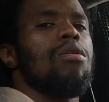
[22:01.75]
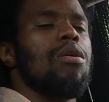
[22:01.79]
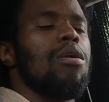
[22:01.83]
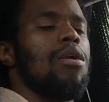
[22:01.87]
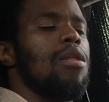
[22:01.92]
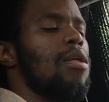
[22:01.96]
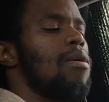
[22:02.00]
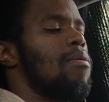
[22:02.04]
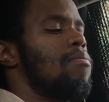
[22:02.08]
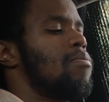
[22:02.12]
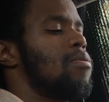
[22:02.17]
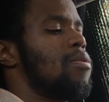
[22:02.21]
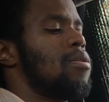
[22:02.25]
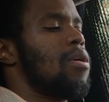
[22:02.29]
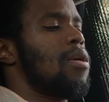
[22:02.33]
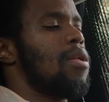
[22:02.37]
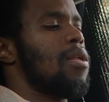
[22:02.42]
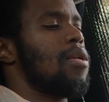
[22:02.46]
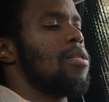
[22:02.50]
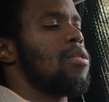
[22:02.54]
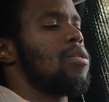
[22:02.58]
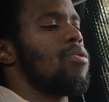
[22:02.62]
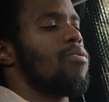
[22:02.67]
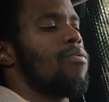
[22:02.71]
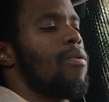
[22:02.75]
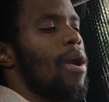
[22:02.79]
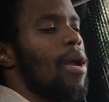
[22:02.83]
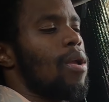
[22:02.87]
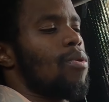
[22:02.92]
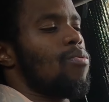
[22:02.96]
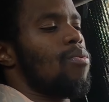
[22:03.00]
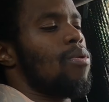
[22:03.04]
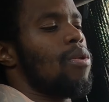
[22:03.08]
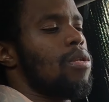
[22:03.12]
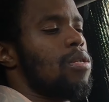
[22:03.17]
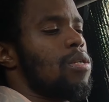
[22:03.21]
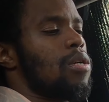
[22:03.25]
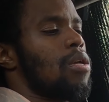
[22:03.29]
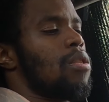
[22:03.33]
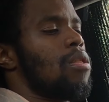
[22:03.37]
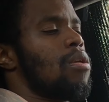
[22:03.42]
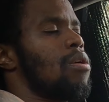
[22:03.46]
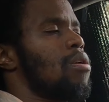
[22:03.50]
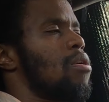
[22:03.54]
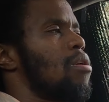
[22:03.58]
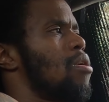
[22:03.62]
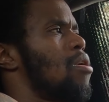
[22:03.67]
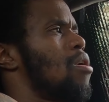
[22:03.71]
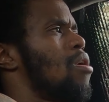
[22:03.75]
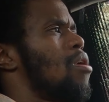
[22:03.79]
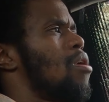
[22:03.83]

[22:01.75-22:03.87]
You know what I'm saying? Interact with each other.